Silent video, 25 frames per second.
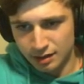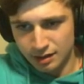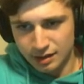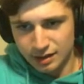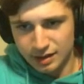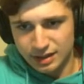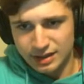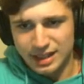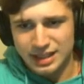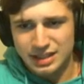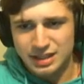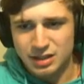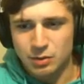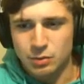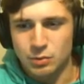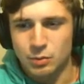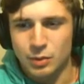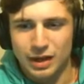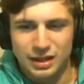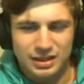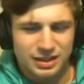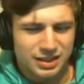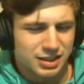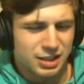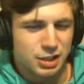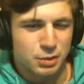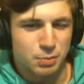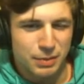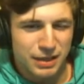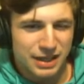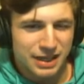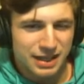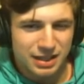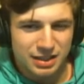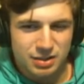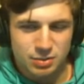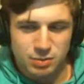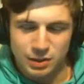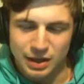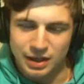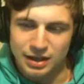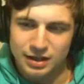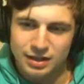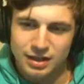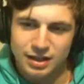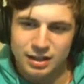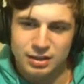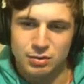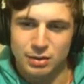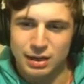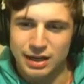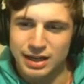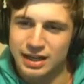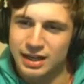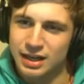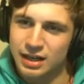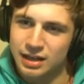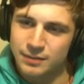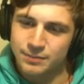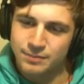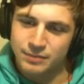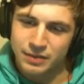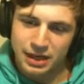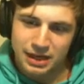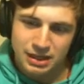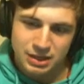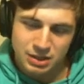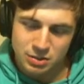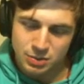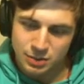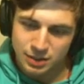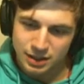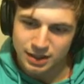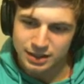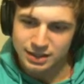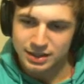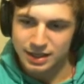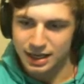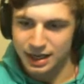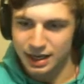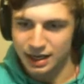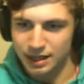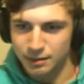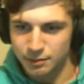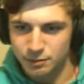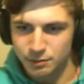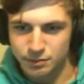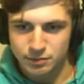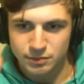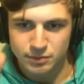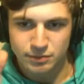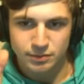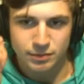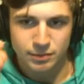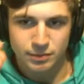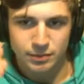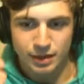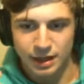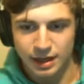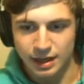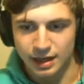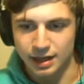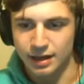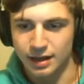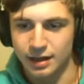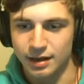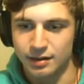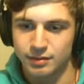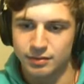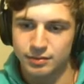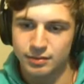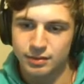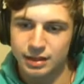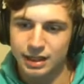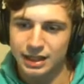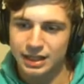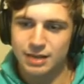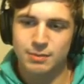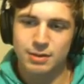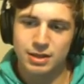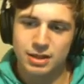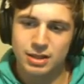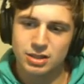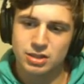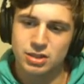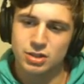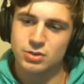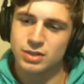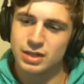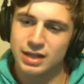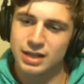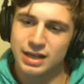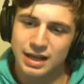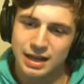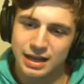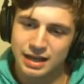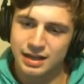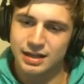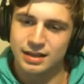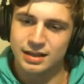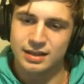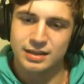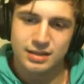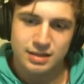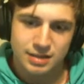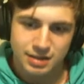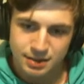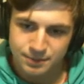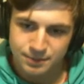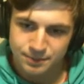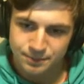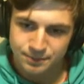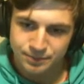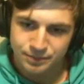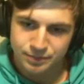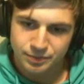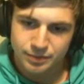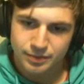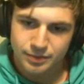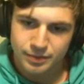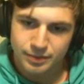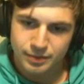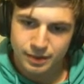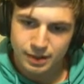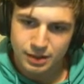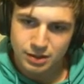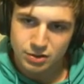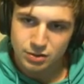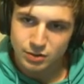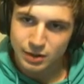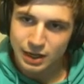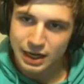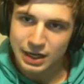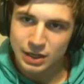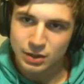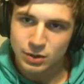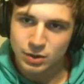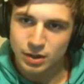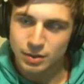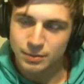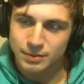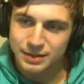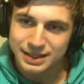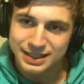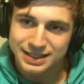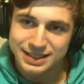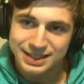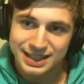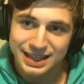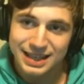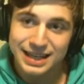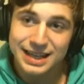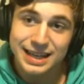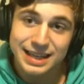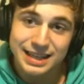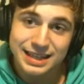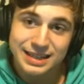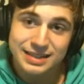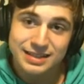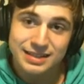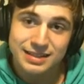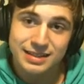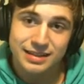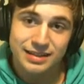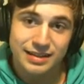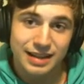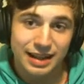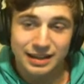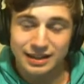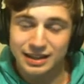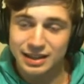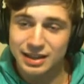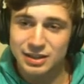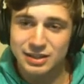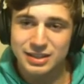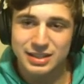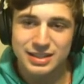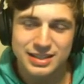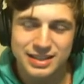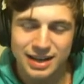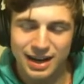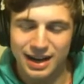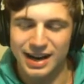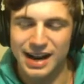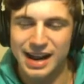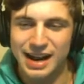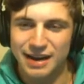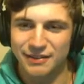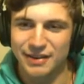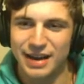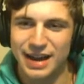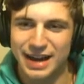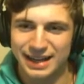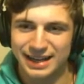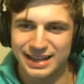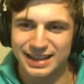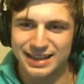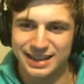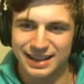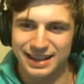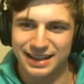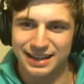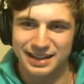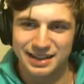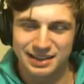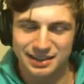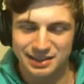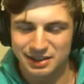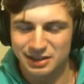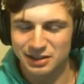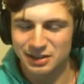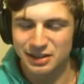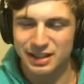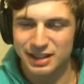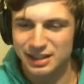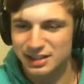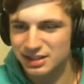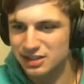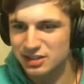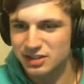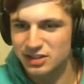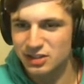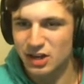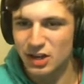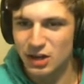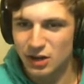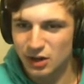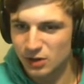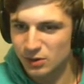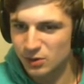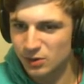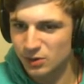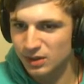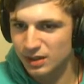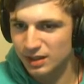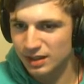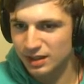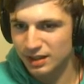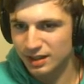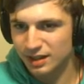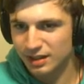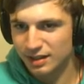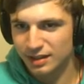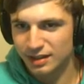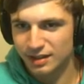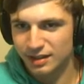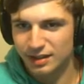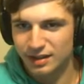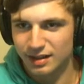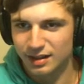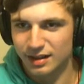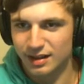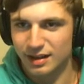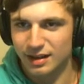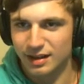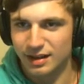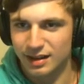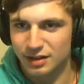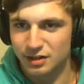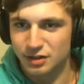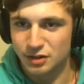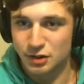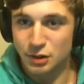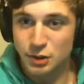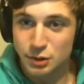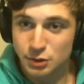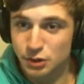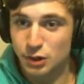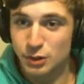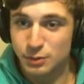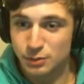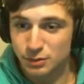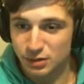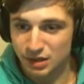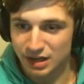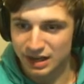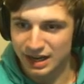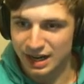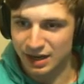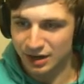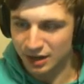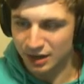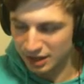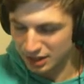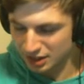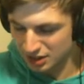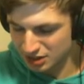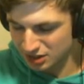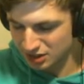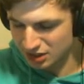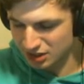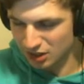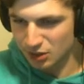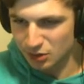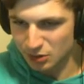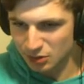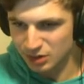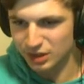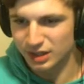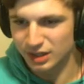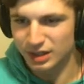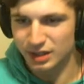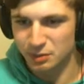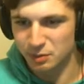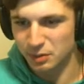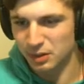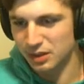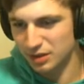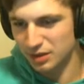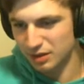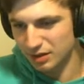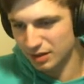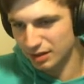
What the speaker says: It takes a while to speak as well, because right here I just want to say Lucky Me is using his Scrying Orb, he sees that Larry does not have anything. He literally has no new troops right now, and it's so good when you